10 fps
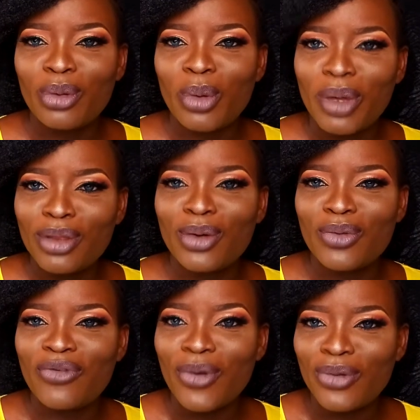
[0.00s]
We went
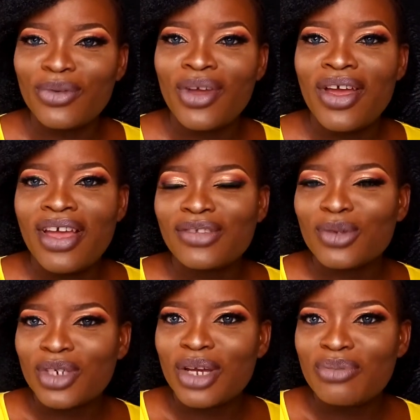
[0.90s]
through phone,
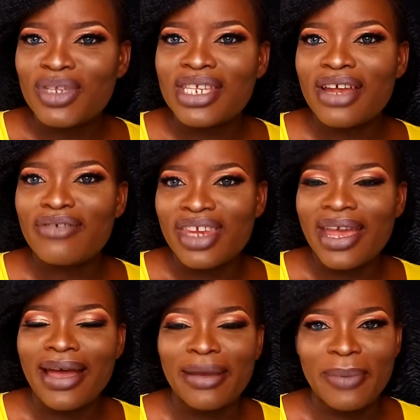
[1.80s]
social media
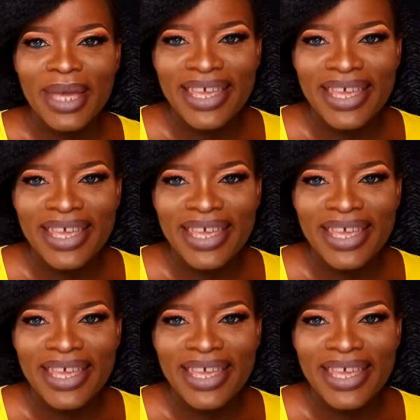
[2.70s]
rehab.